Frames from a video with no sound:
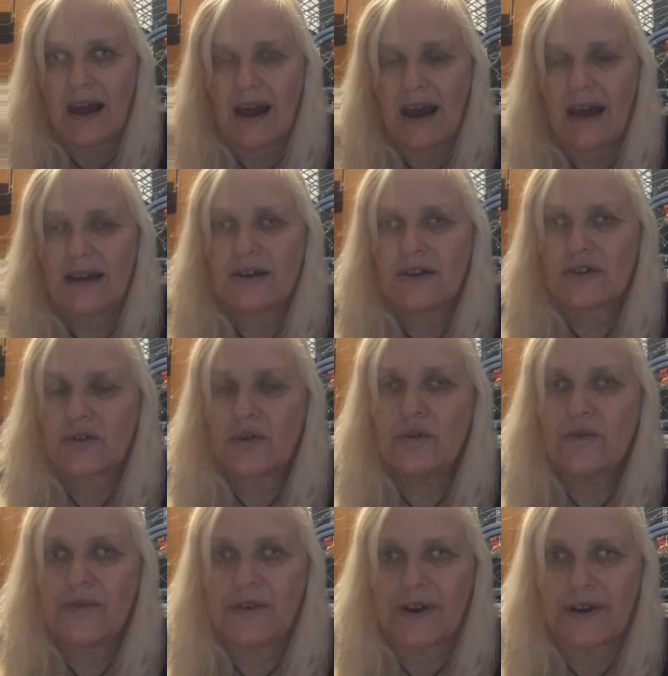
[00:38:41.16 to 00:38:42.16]
and looked
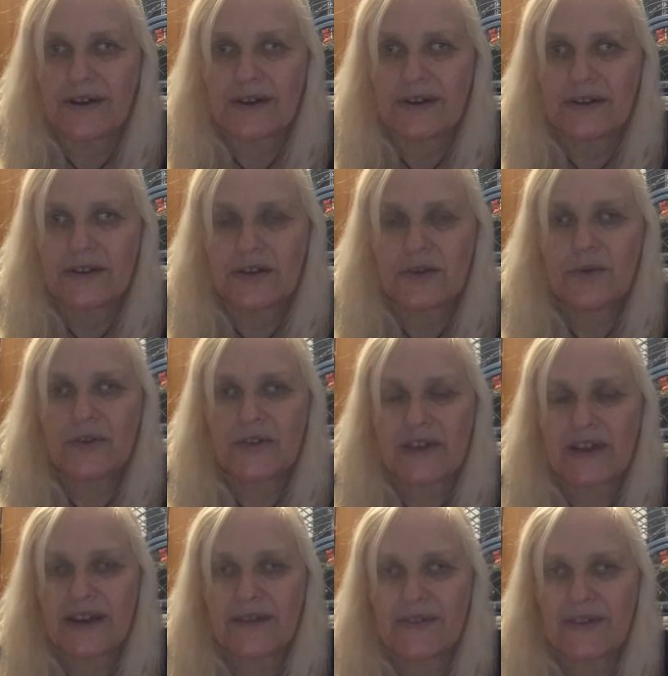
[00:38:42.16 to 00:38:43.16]
over towards
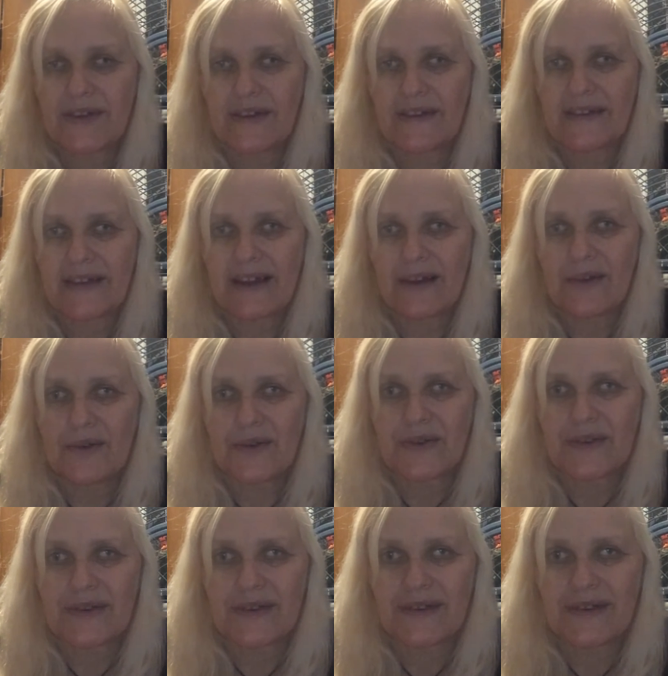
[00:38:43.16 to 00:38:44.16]
Olivia's house.